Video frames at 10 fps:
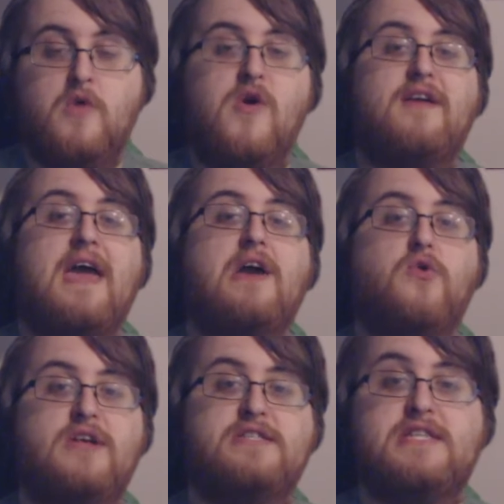We get a
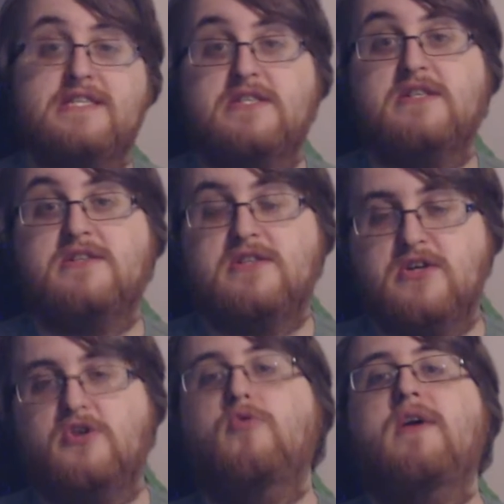greater sense just
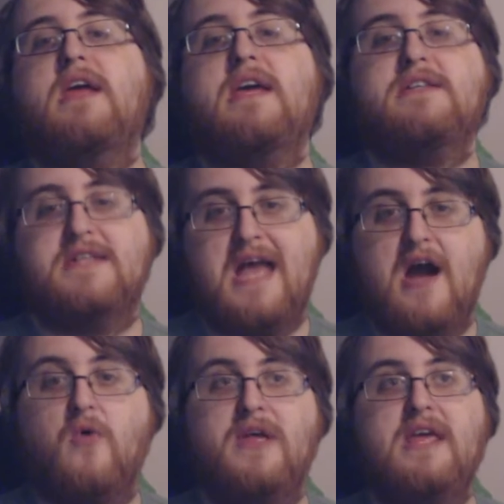to who he is and
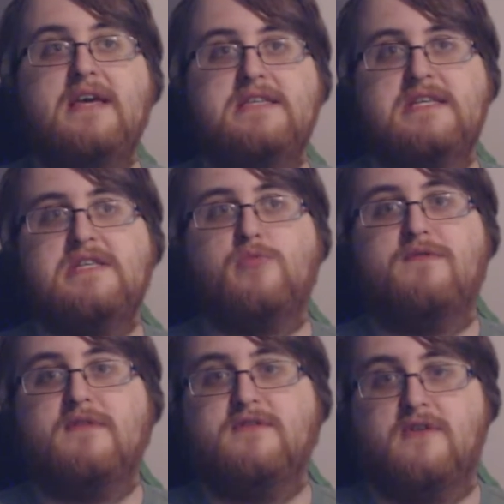how he exists
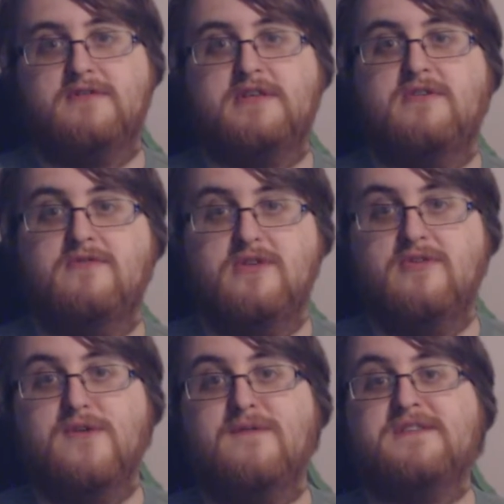within the Doctor Who
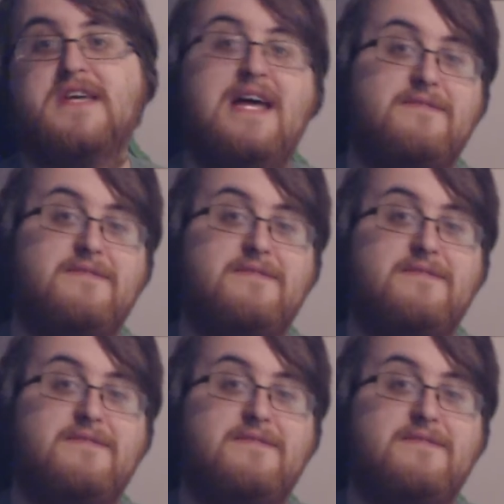universe